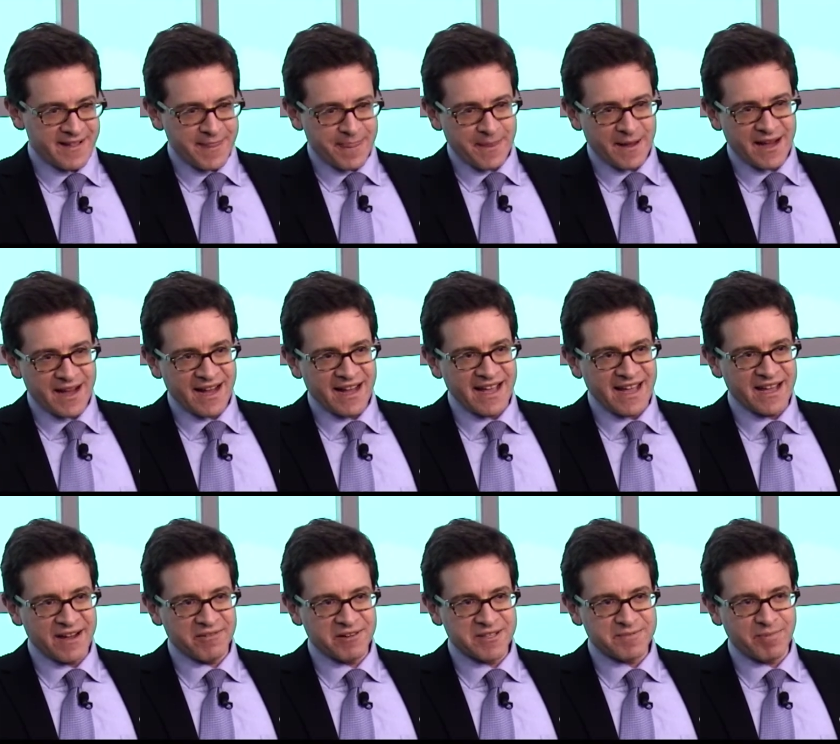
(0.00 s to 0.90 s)

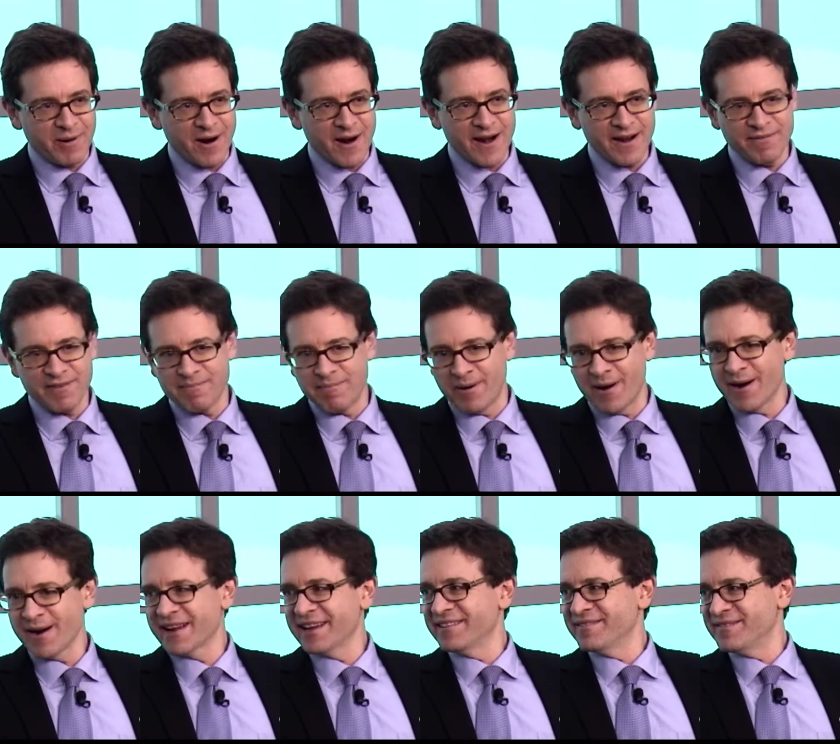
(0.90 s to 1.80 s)
it was part of a
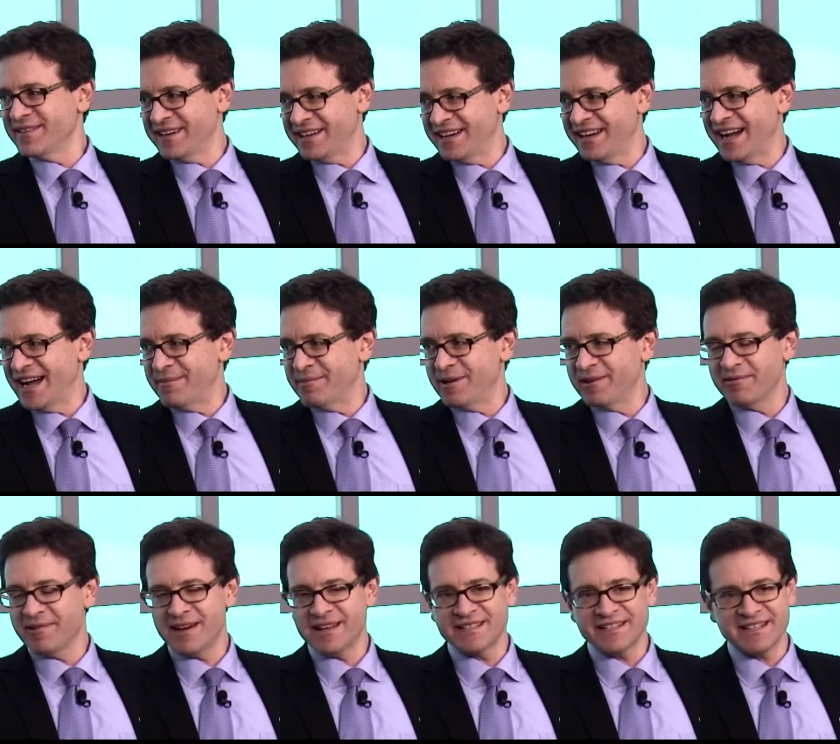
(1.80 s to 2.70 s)
bargain Vietnam.
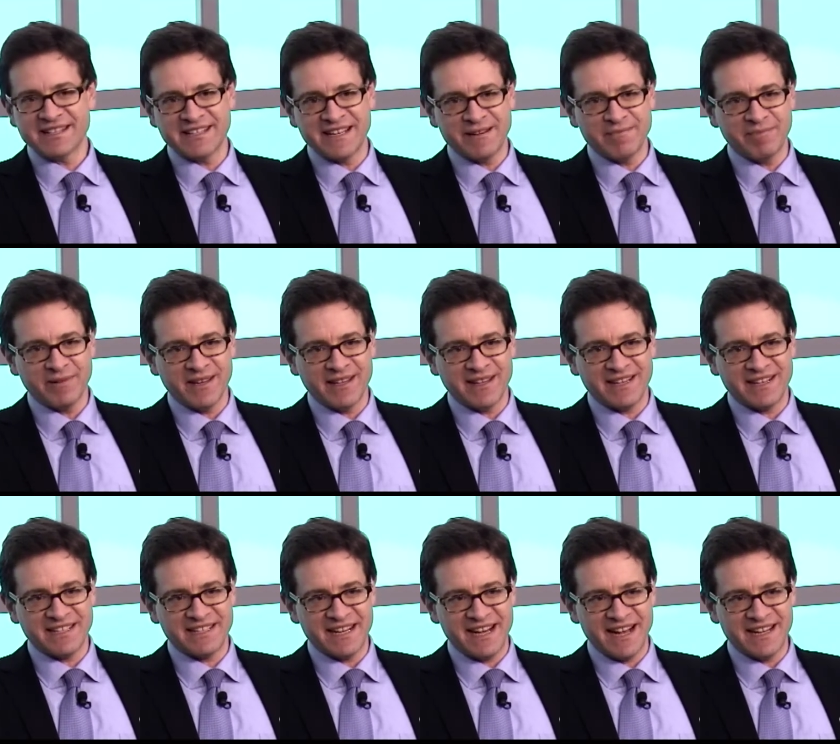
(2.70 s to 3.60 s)
It wasn't simply
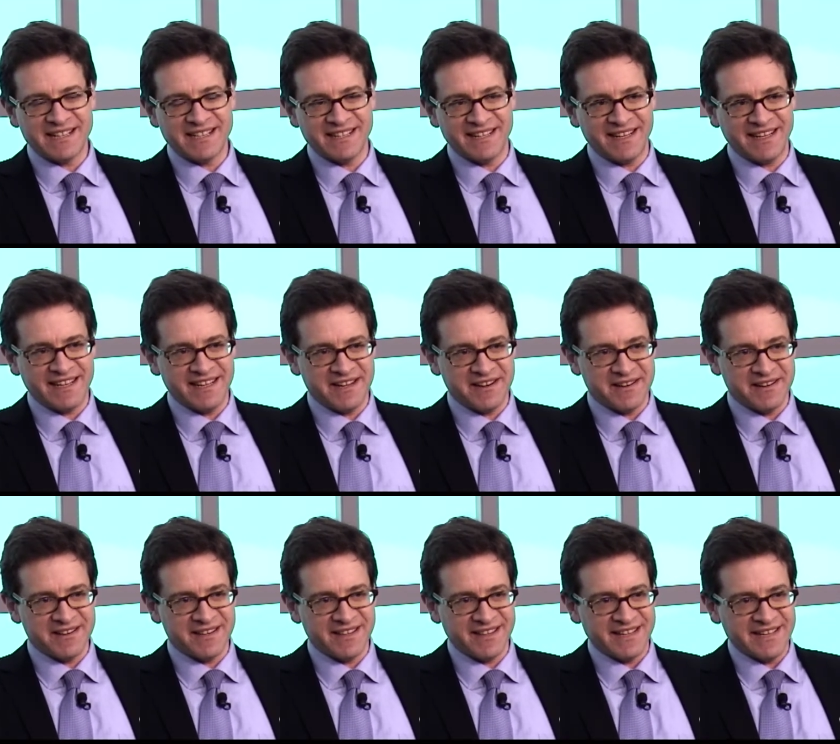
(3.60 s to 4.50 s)
that Johnson
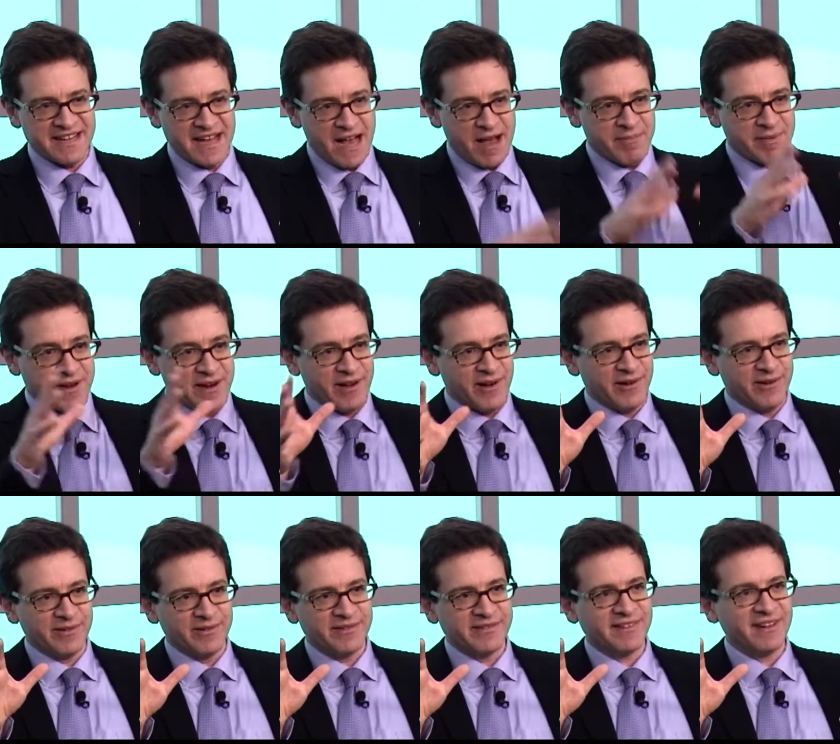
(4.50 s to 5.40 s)
adhered to the
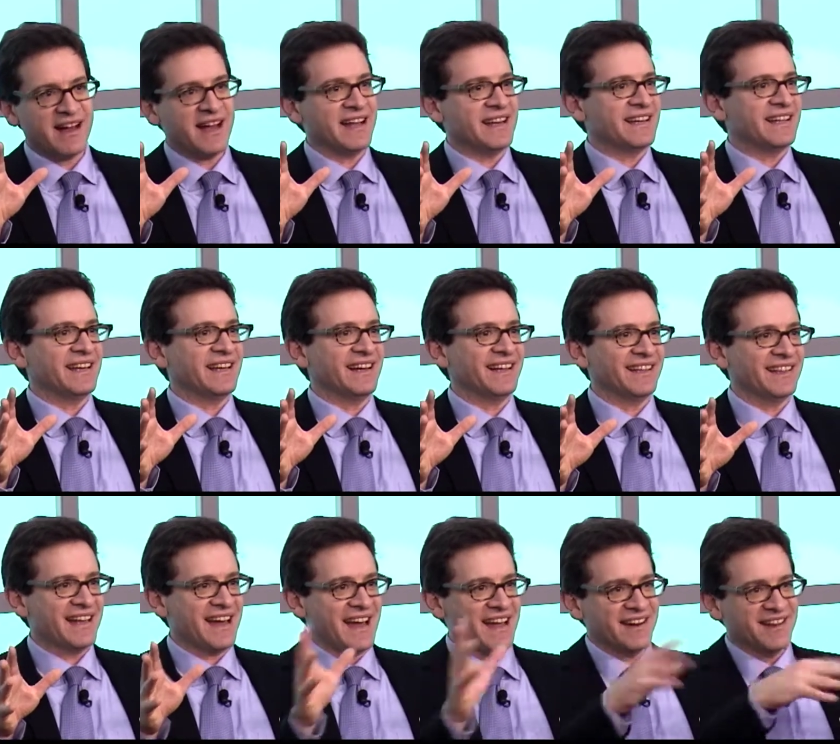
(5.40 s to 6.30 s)
domino idea
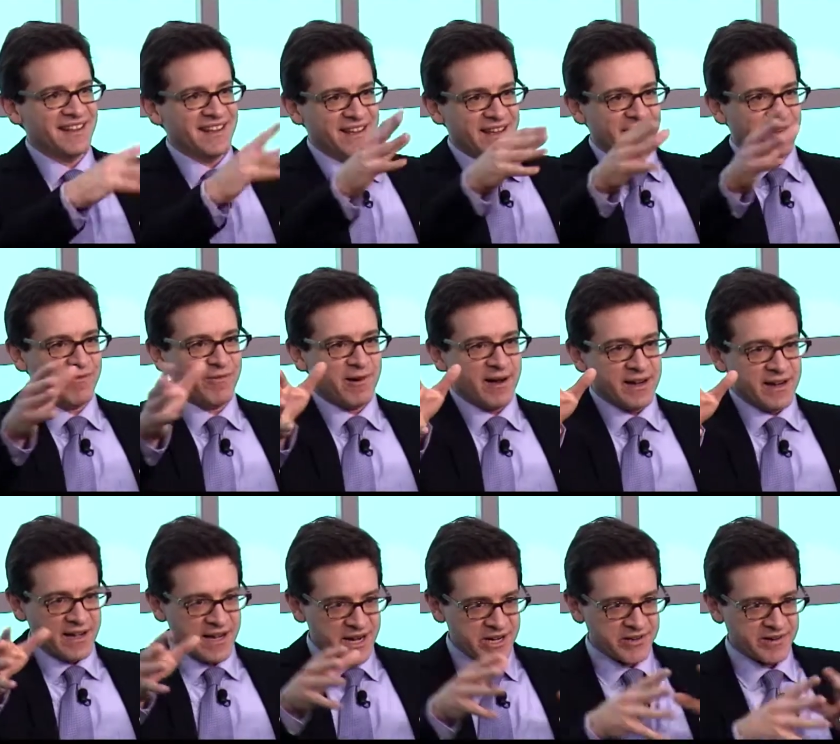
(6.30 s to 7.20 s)
that if one
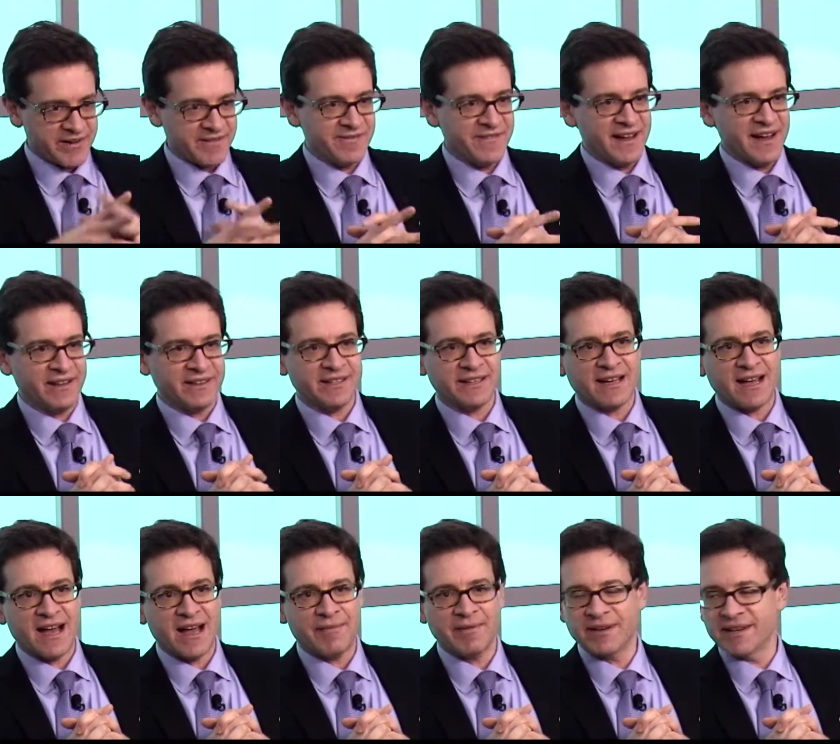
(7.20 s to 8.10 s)
country fell to
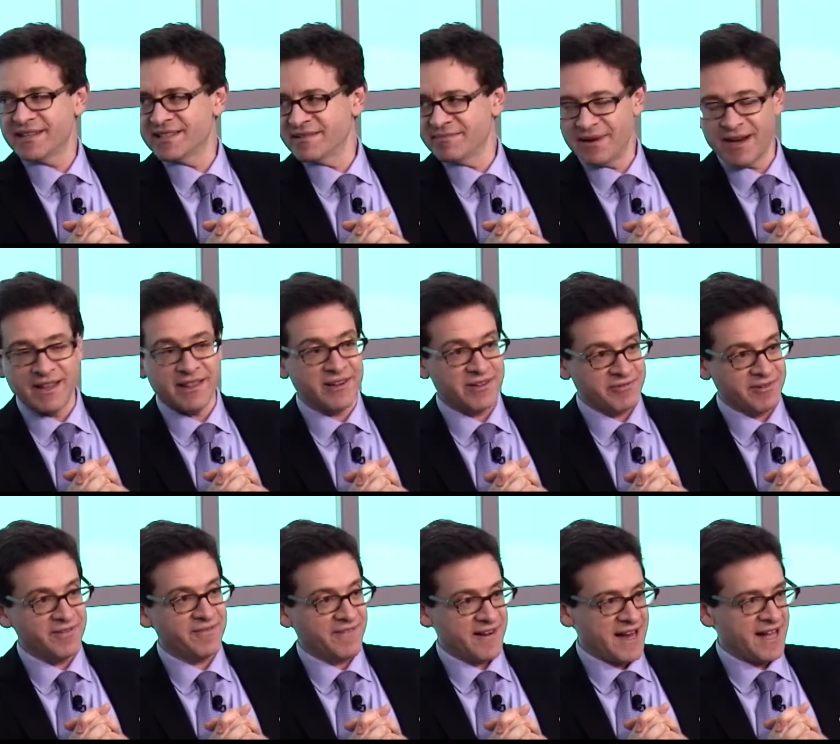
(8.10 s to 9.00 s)
communism, others
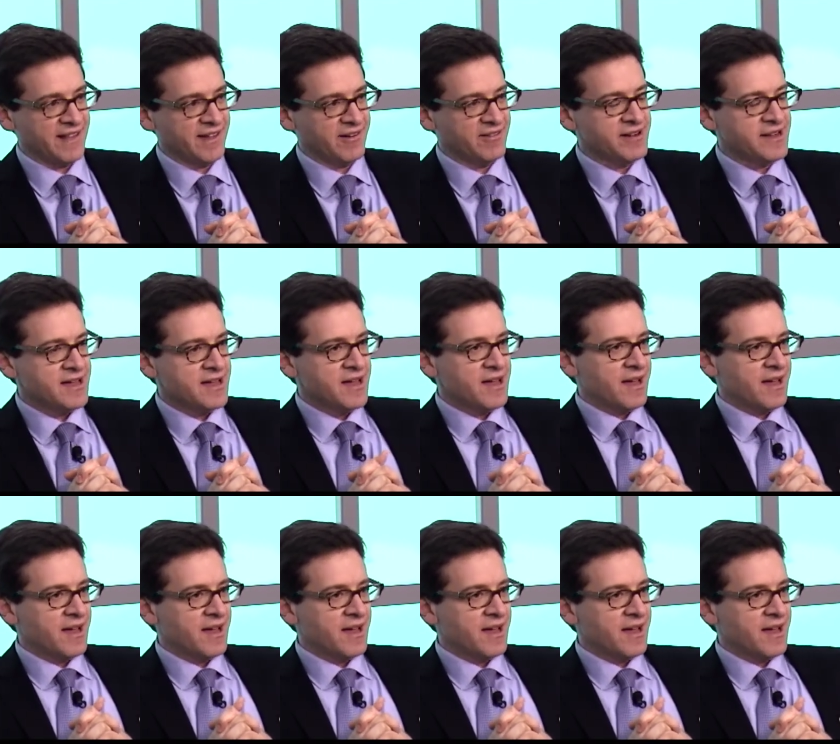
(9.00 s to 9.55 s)
would follow.